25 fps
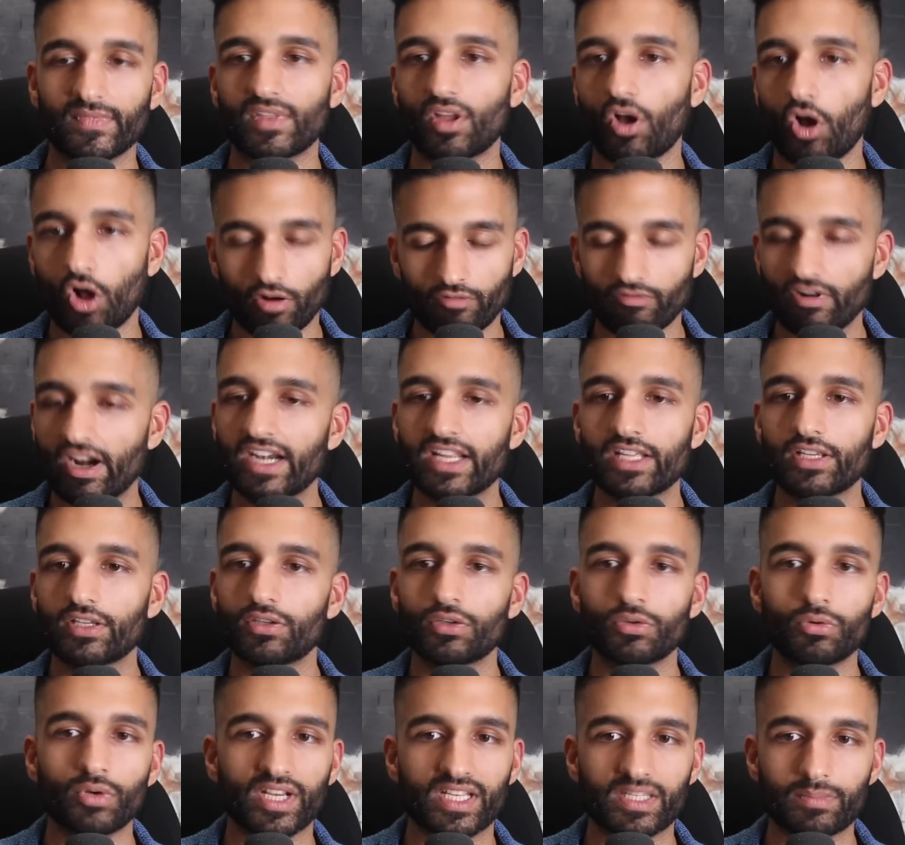Already
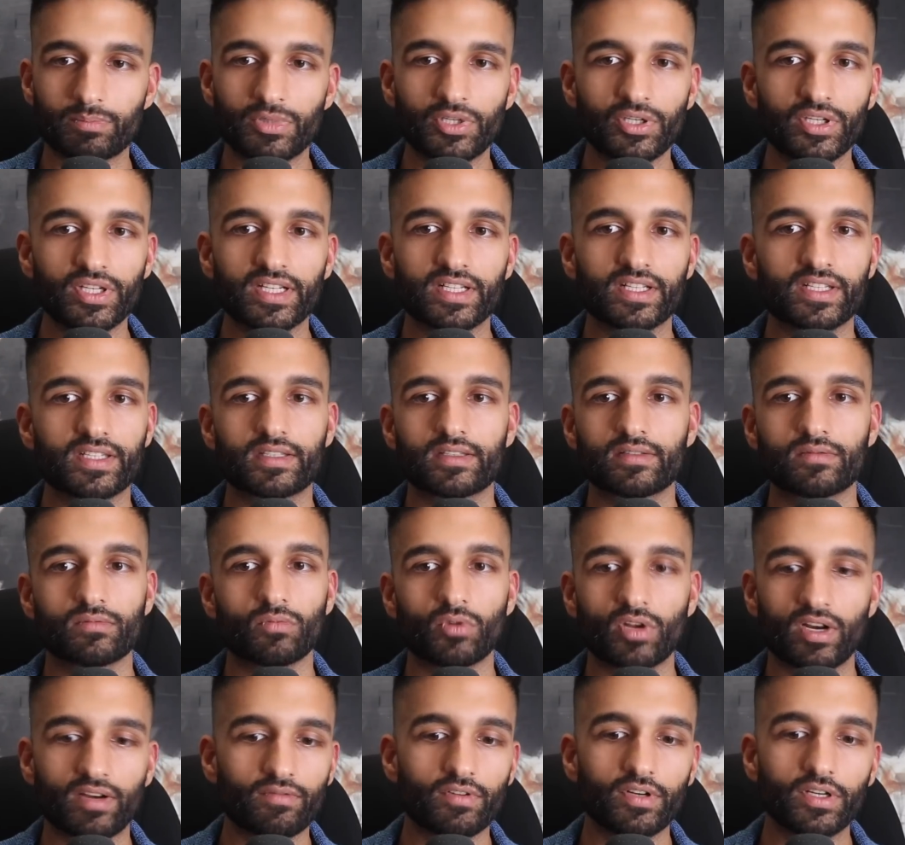you experience
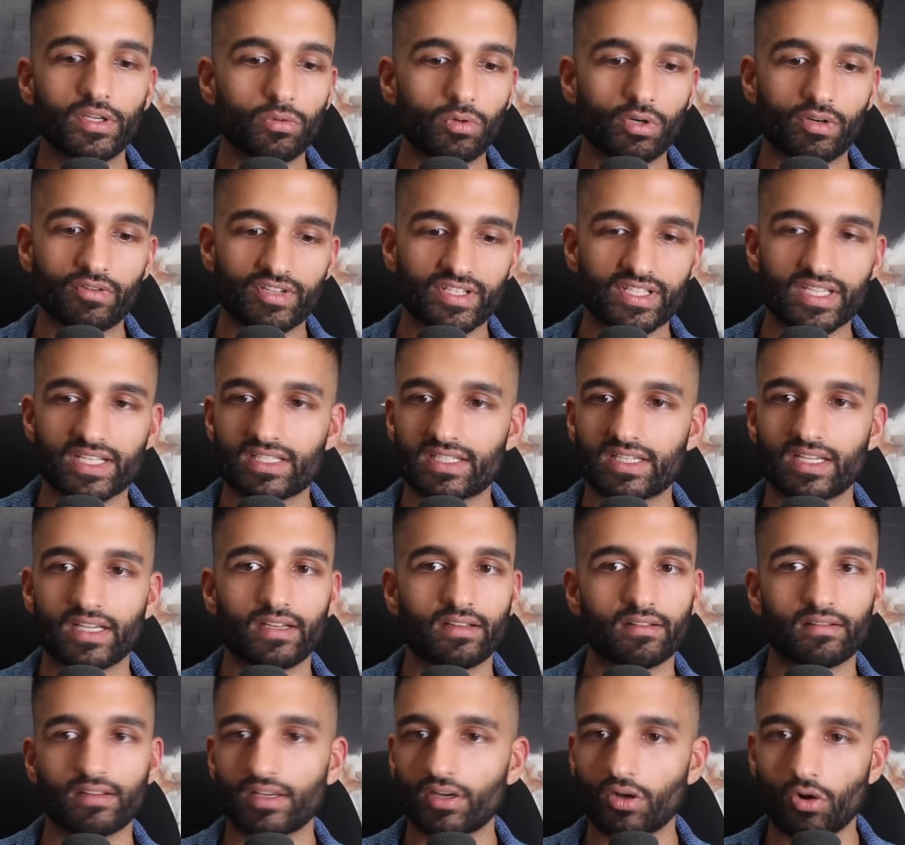whatever you are
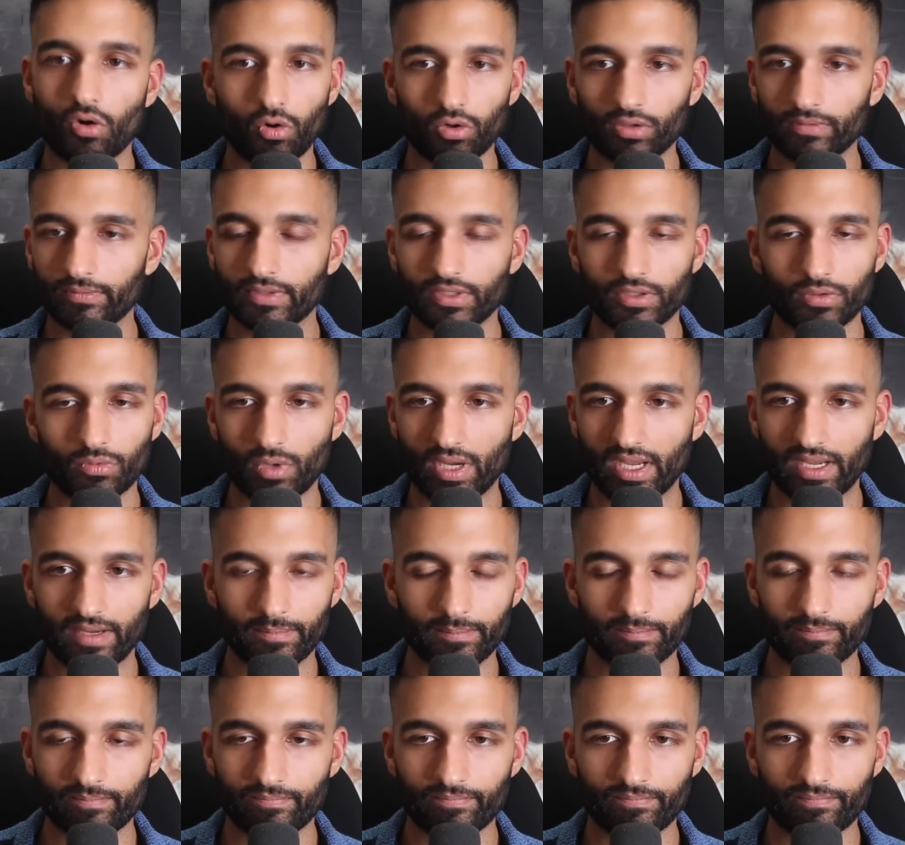resisting in a whole new way,
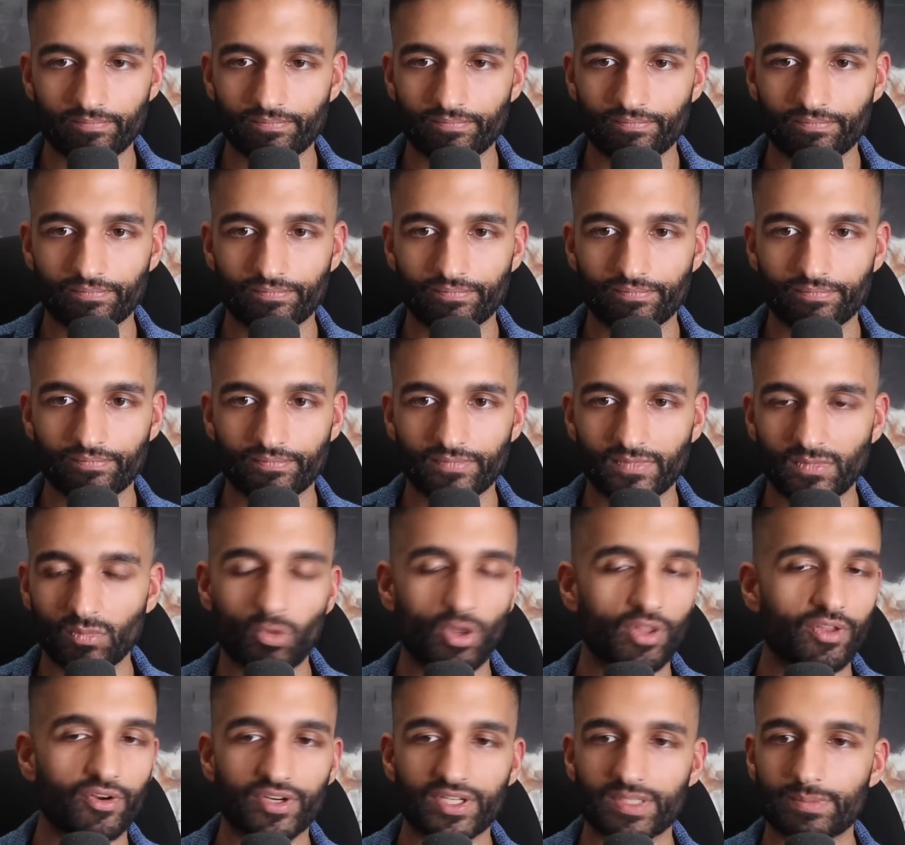
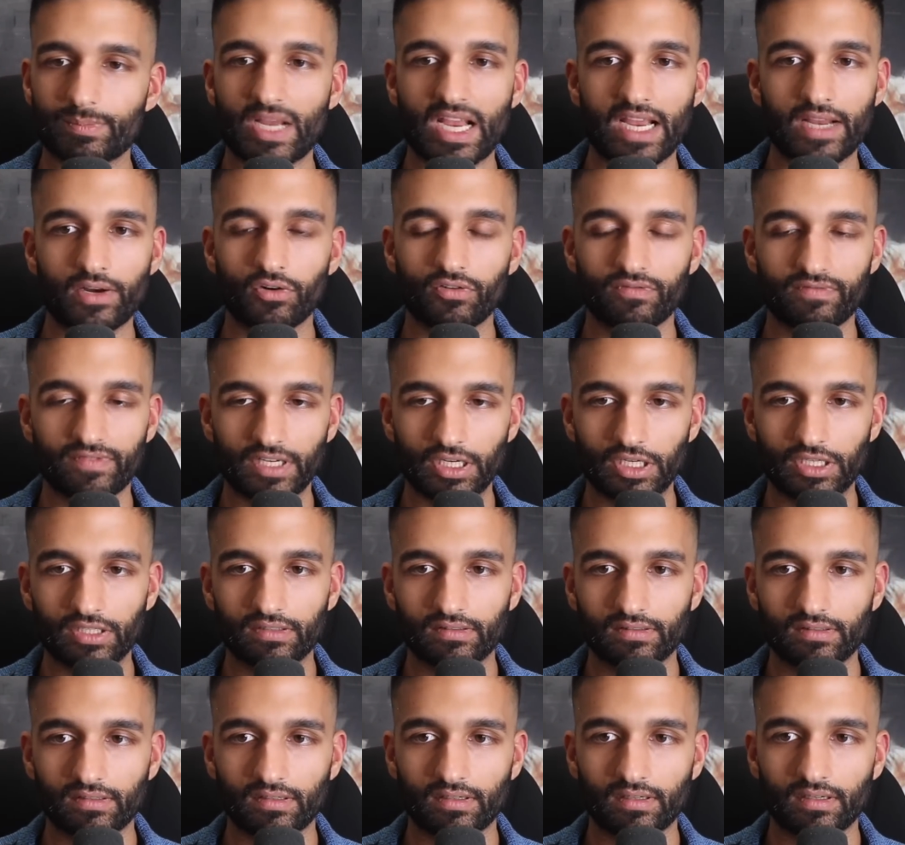whether it's pain or fear.
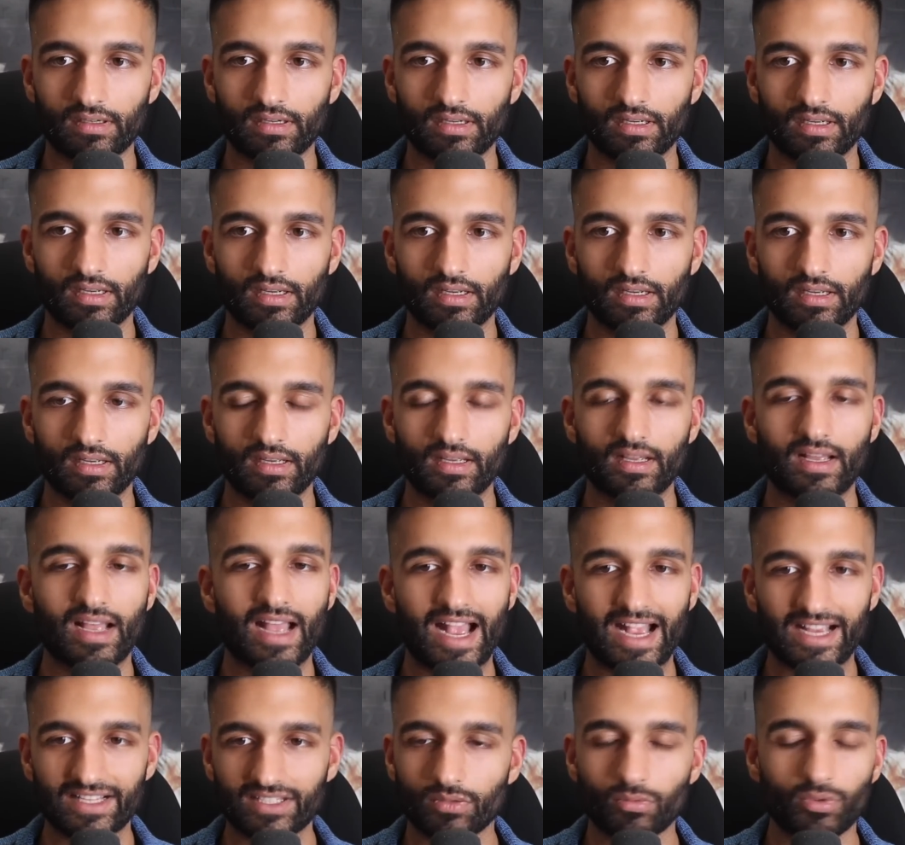
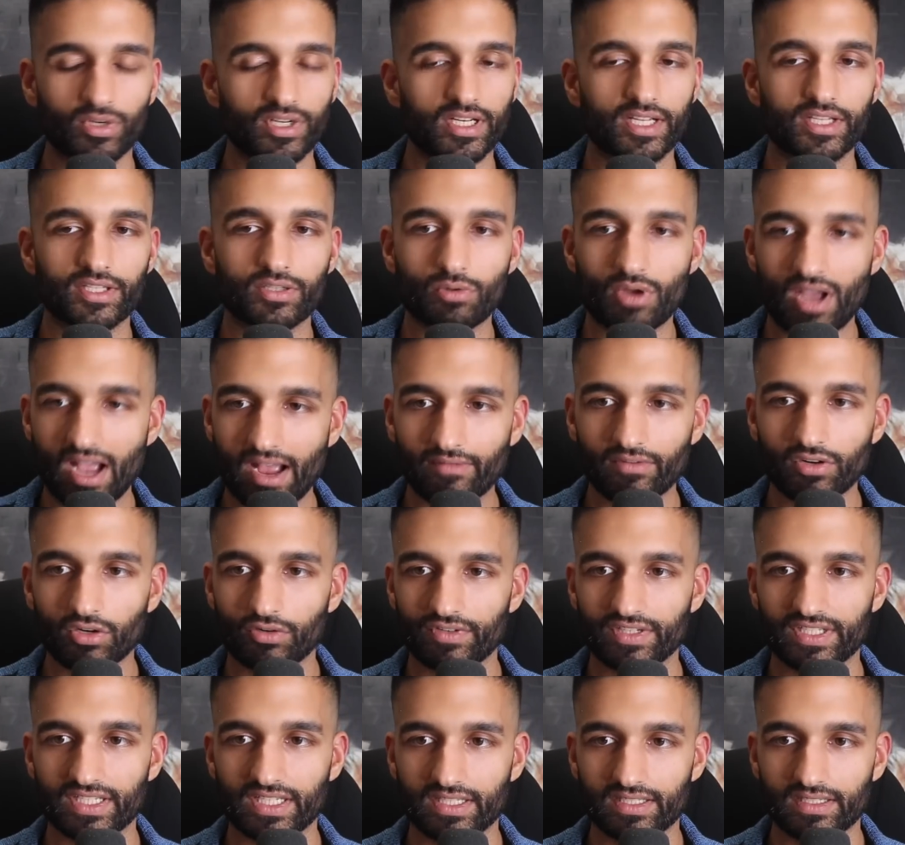As the witness, you have no
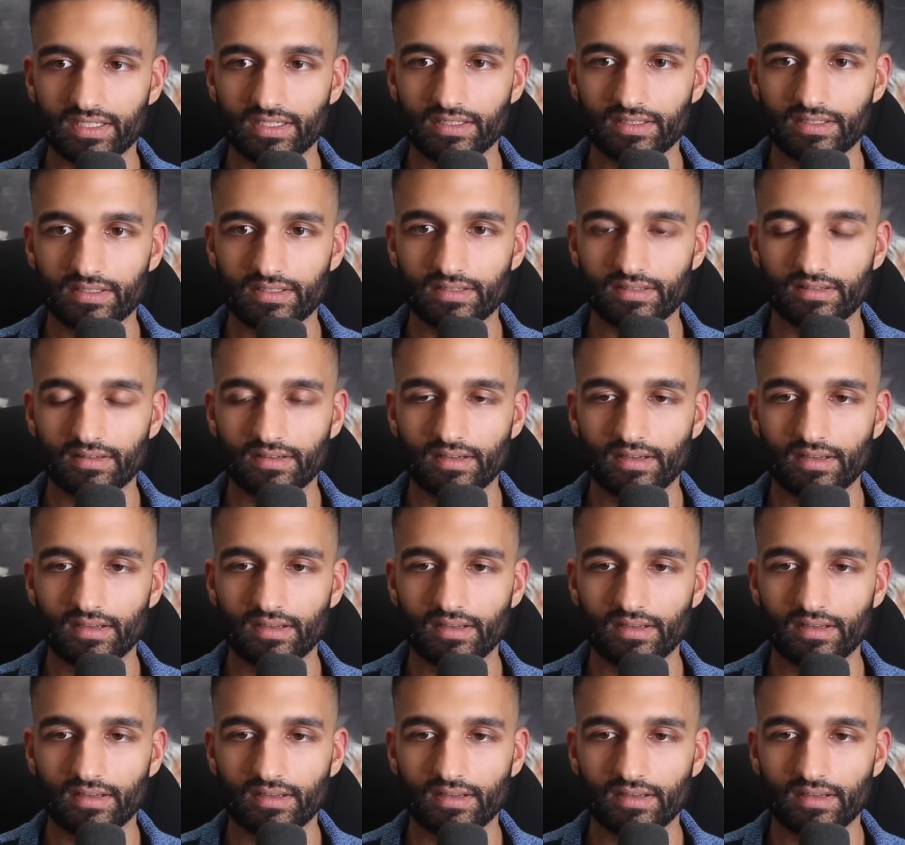resistance.